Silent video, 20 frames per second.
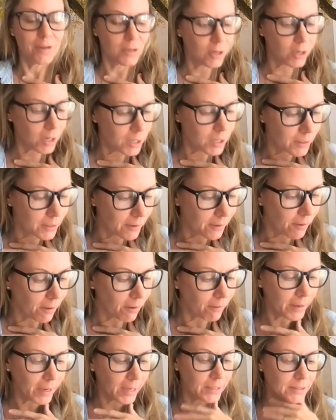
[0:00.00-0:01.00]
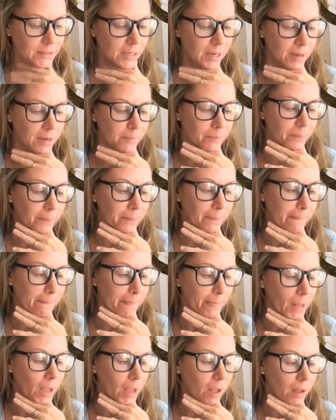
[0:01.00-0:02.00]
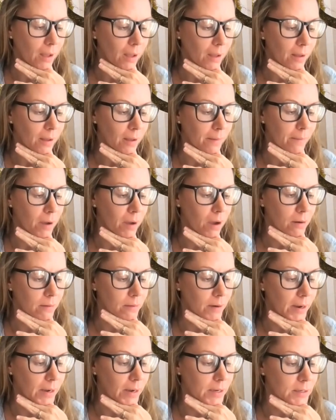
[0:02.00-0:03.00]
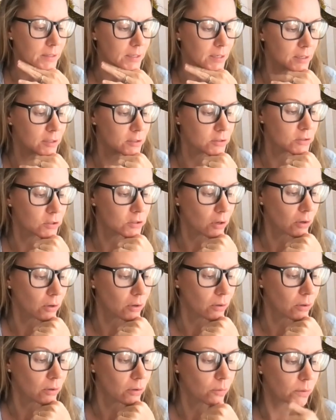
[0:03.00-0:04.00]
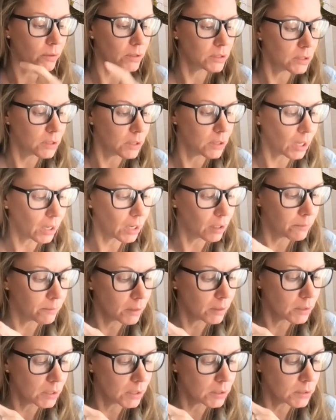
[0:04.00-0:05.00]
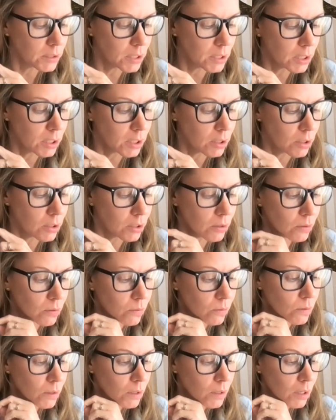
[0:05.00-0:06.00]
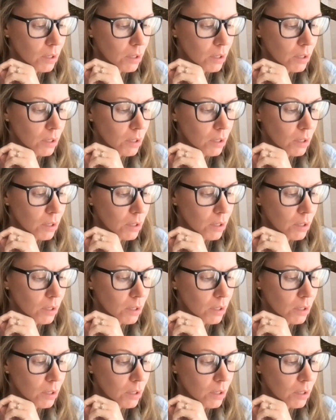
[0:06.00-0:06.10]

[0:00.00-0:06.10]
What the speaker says: good. Okay, team. All right. So we did the item on the SDQ.